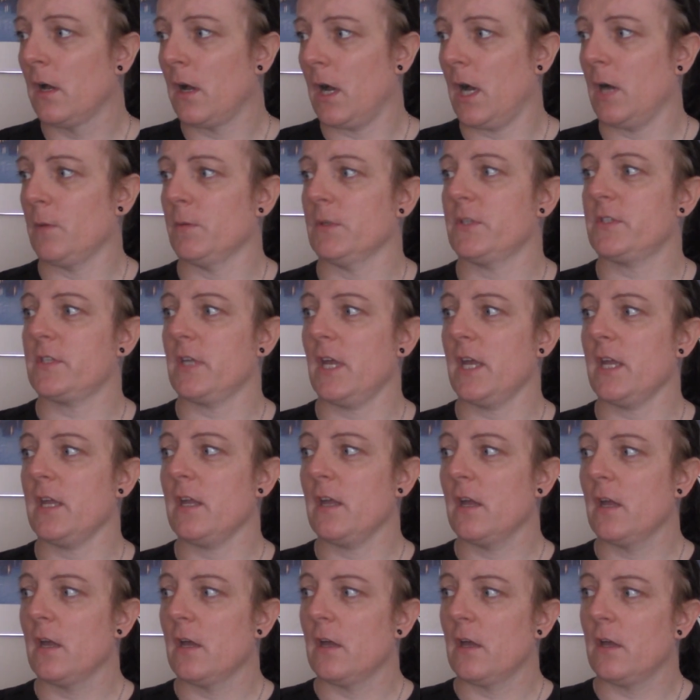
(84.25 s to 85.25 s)
I would
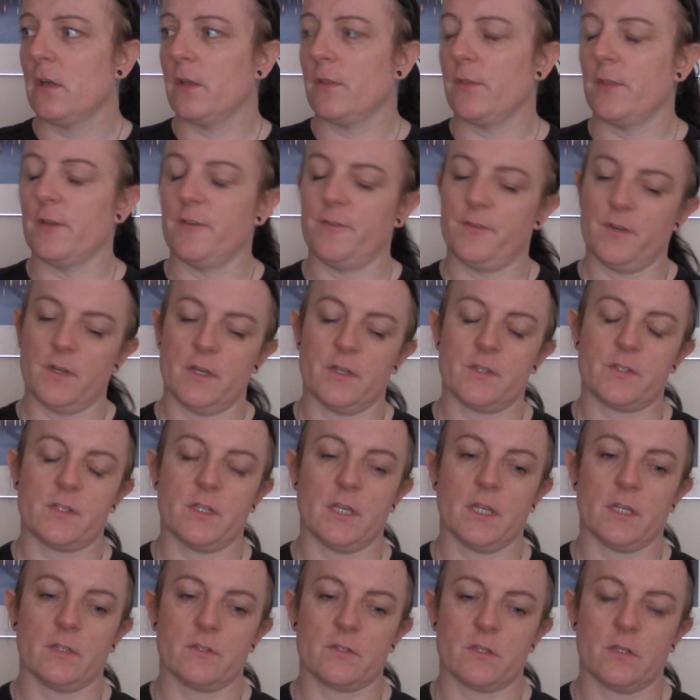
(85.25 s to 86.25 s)
say the first
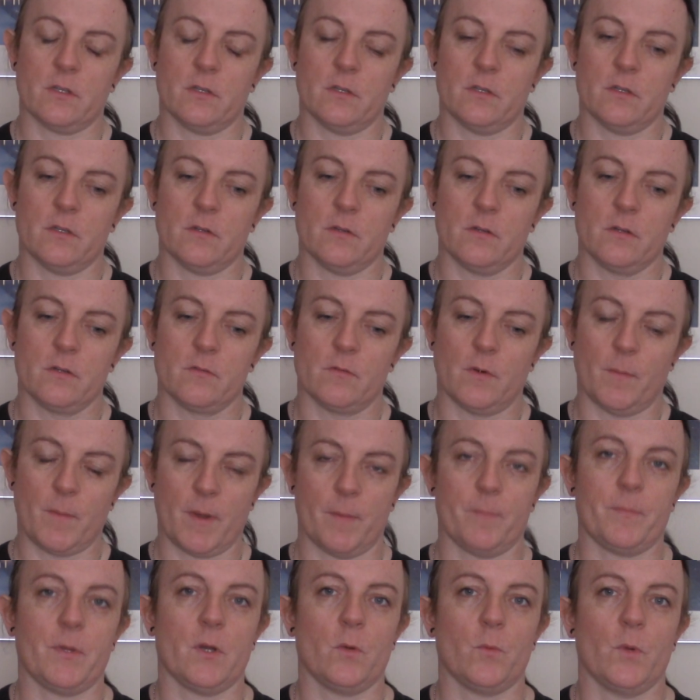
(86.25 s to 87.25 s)
thing to
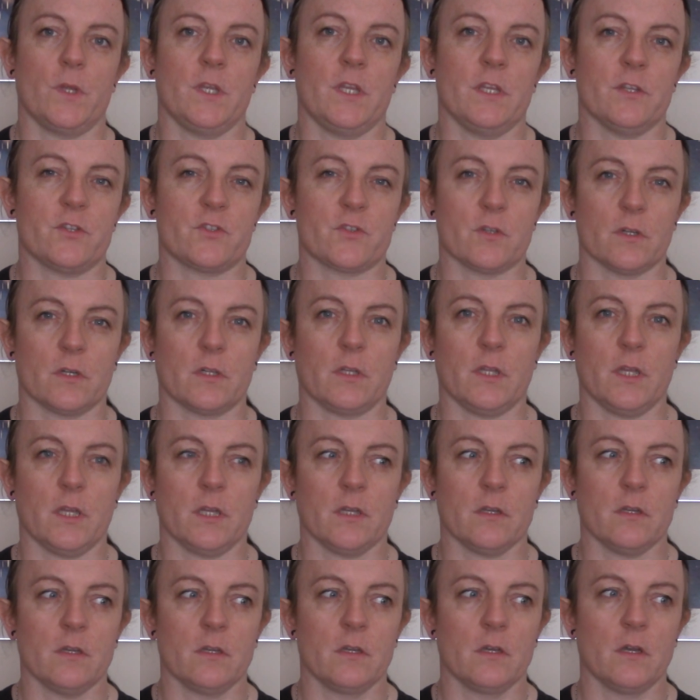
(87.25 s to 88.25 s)
remember when you're
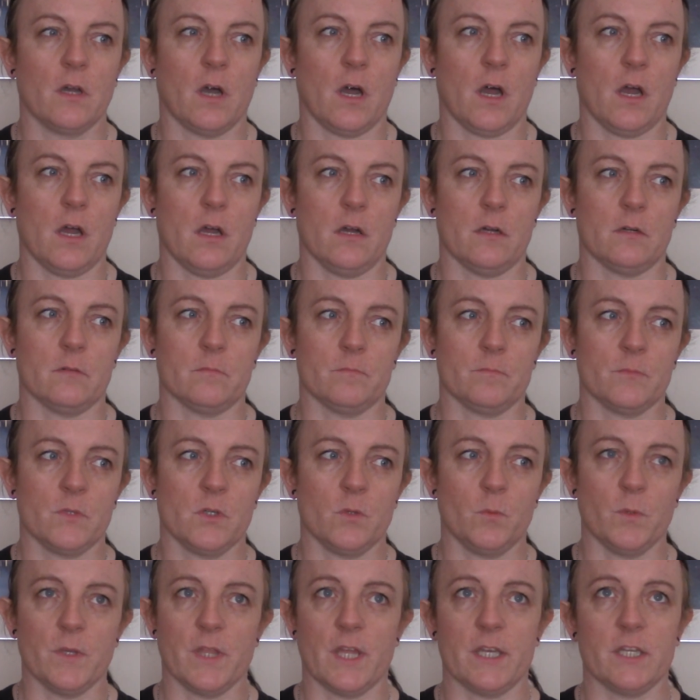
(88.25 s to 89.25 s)
struggling
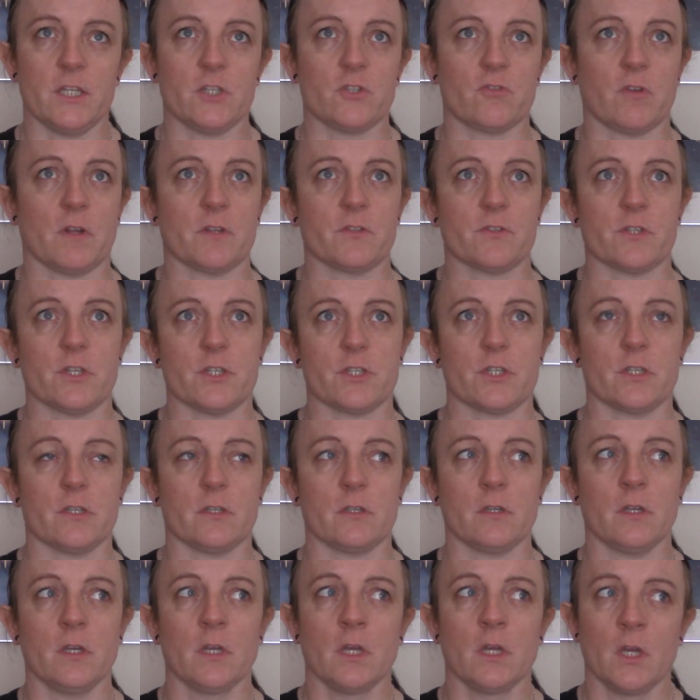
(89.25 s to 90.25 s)
with any
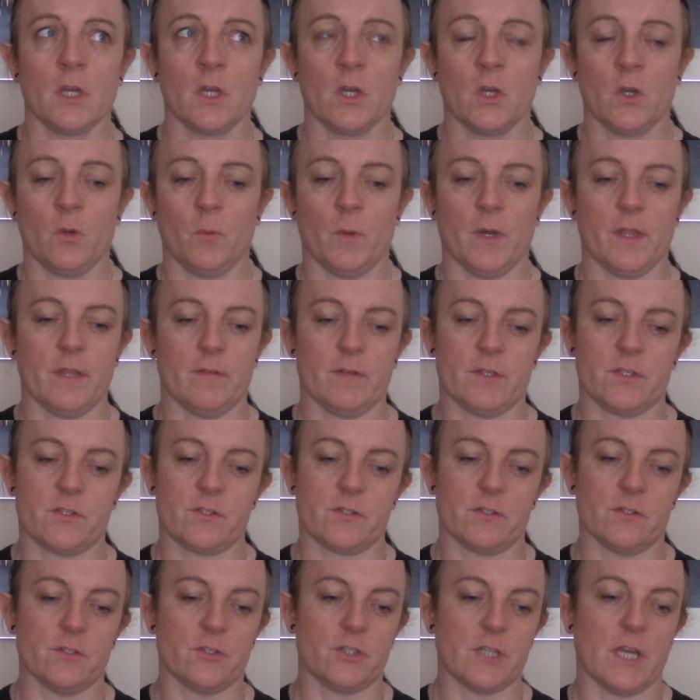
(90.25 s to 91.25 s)
transition, whether
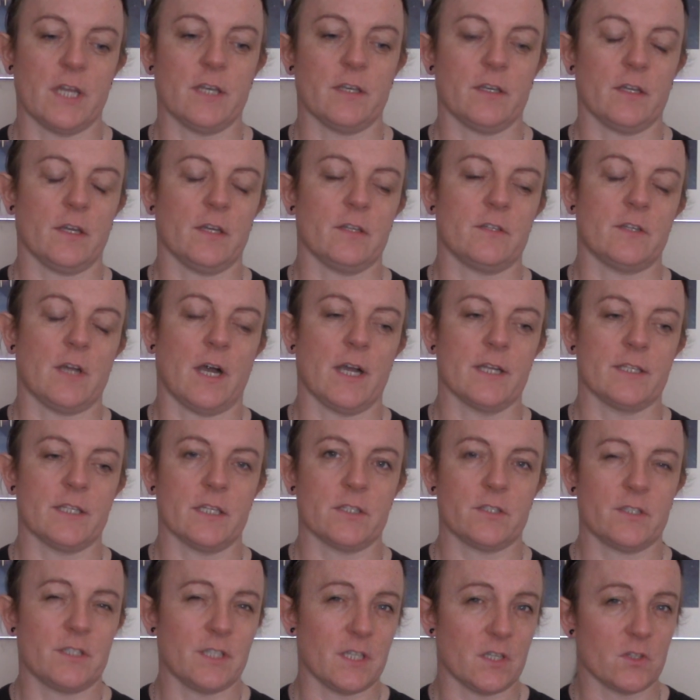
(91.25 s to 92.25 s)
it's gendered
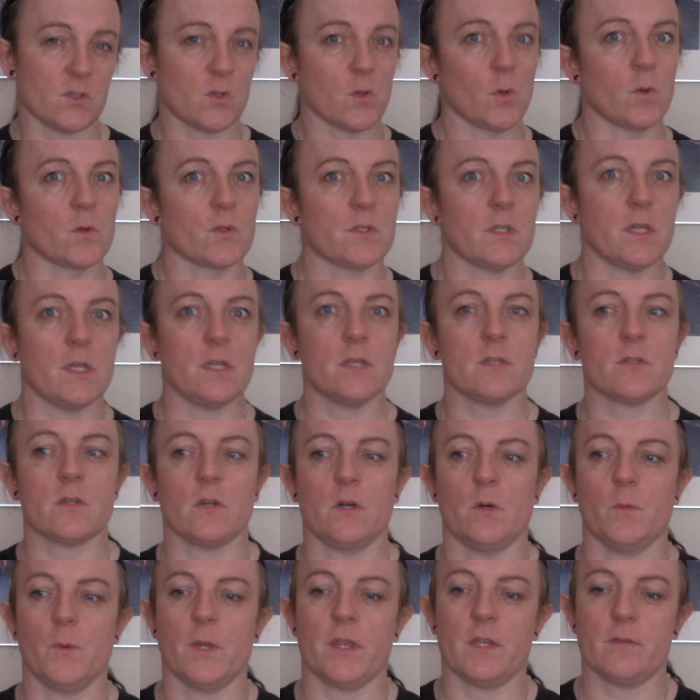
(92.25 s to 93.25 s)
identity as yours is,
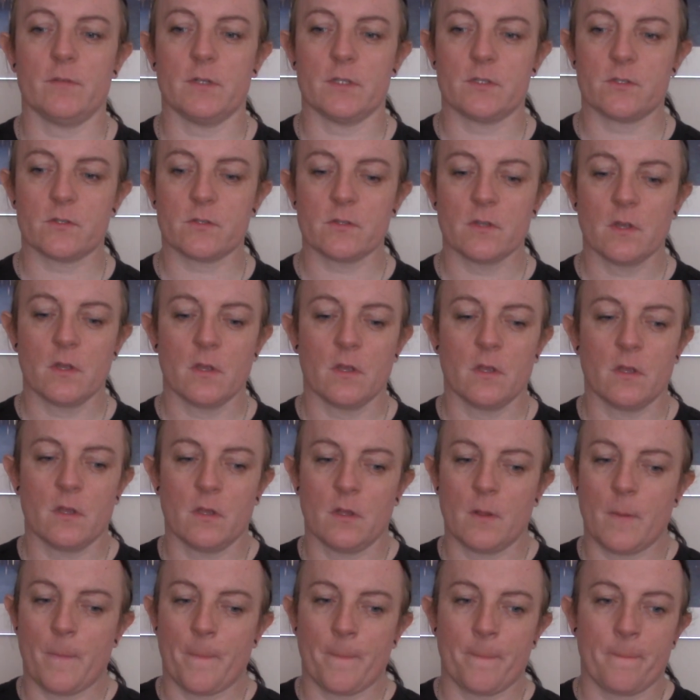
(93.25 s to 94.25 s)
or whether it's
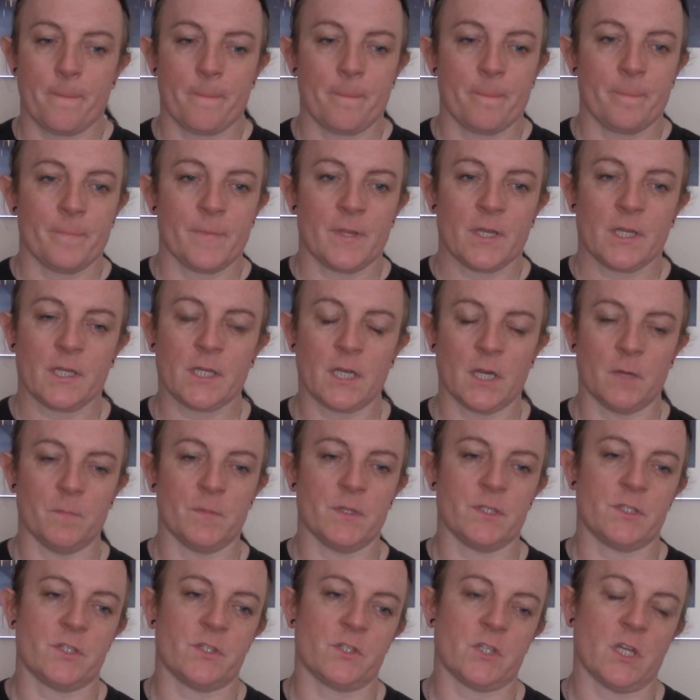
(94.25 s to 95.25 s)

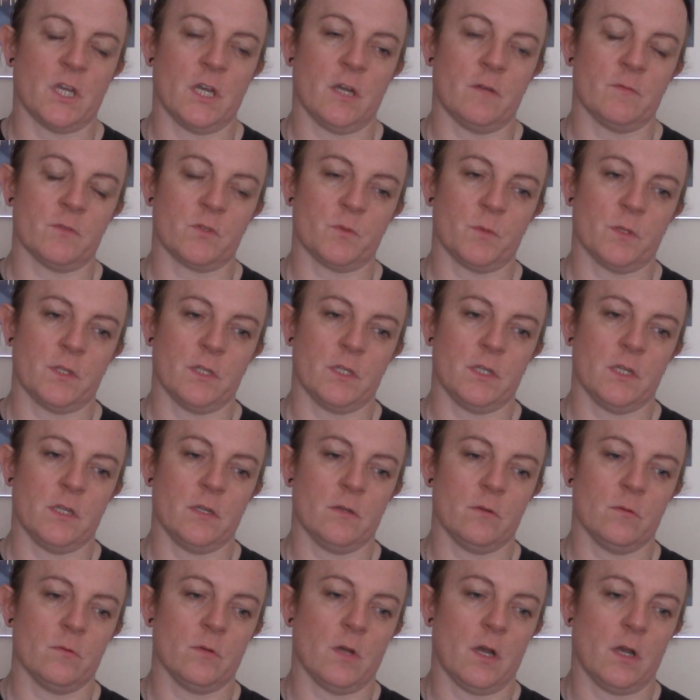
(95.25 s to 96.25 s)
coming to terms with a
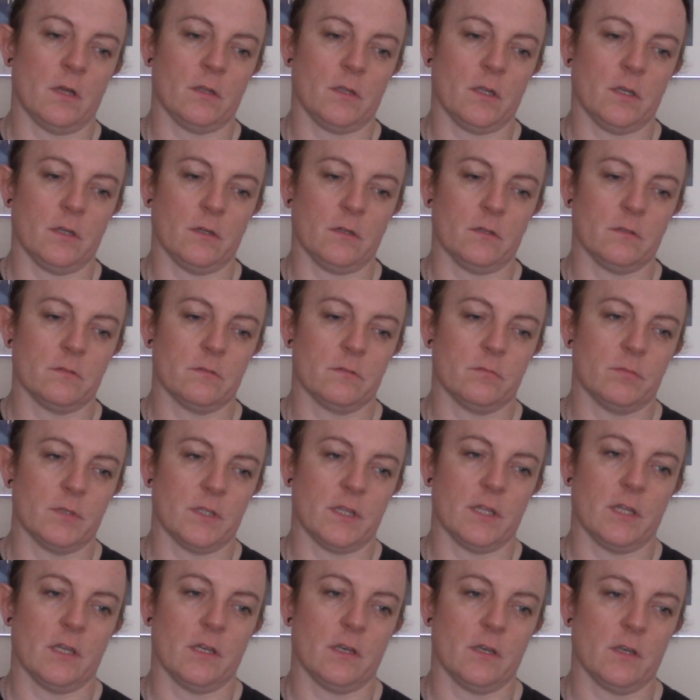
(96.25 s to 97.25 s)
new, with
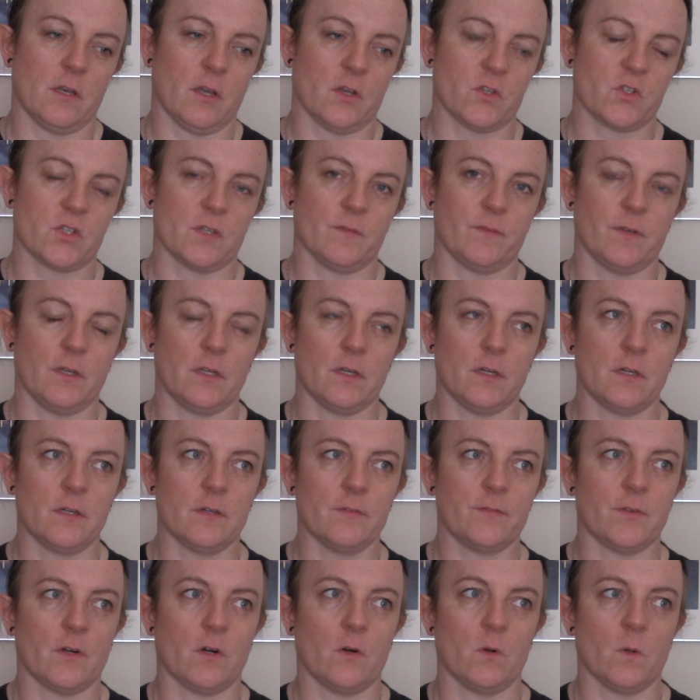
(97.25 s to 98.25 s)
the loss of
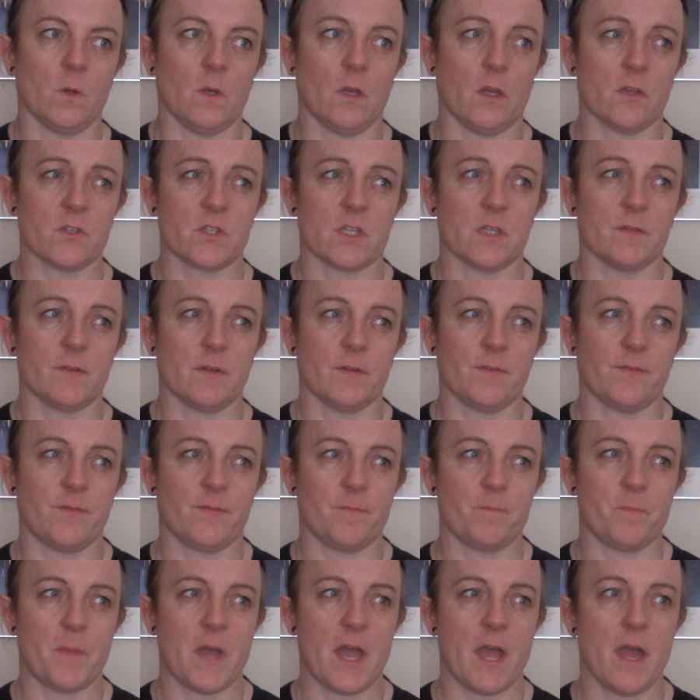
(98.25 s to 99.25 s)
love or loss of a
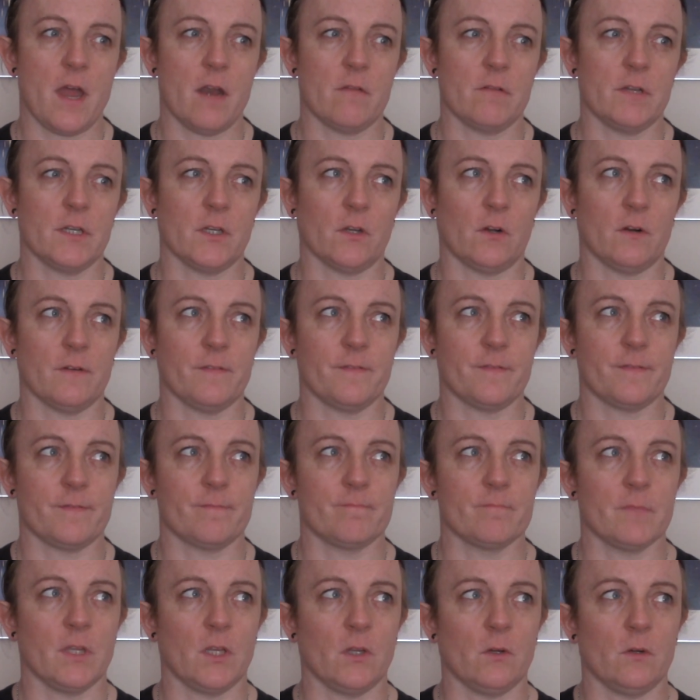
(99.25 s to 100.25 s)
parent, of,
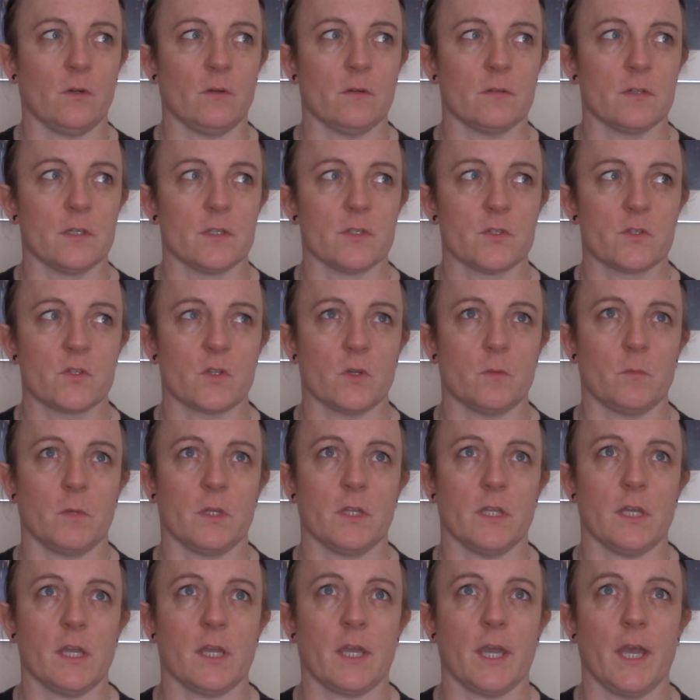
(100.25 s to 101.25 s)
someone
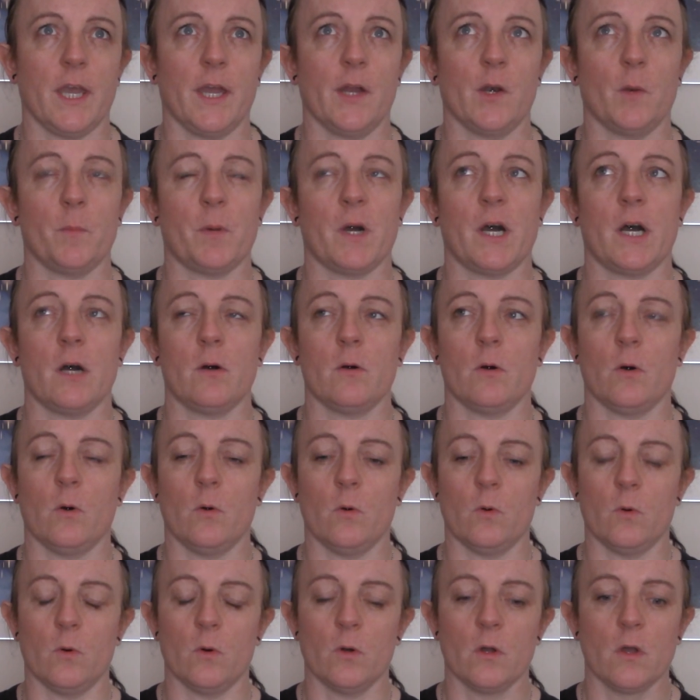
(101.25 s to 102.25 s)
that you care about,
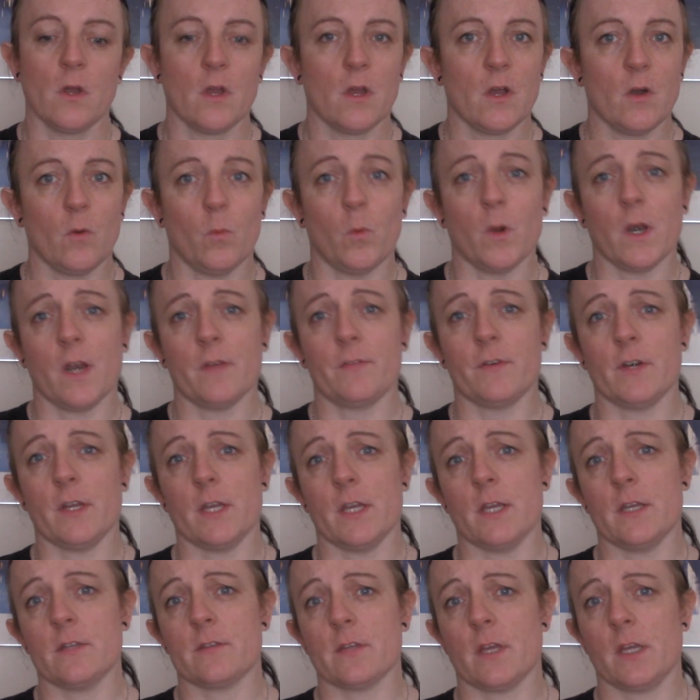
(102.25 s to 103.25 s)
or whatever it
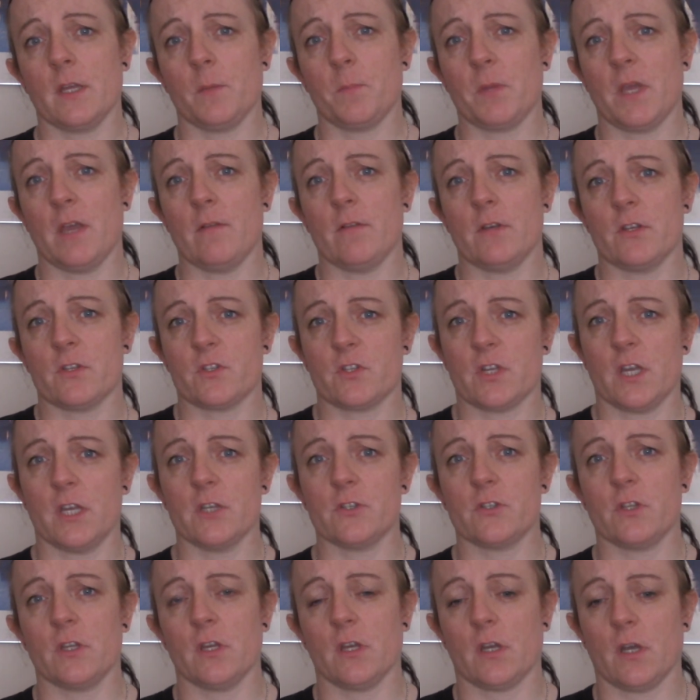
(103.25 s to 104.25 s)
is, any period of
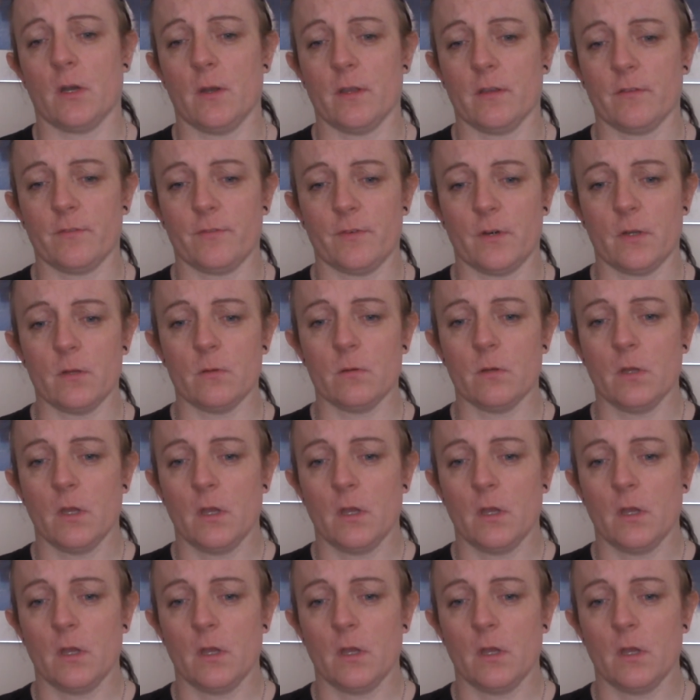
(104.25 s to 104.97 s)
change that you're going through,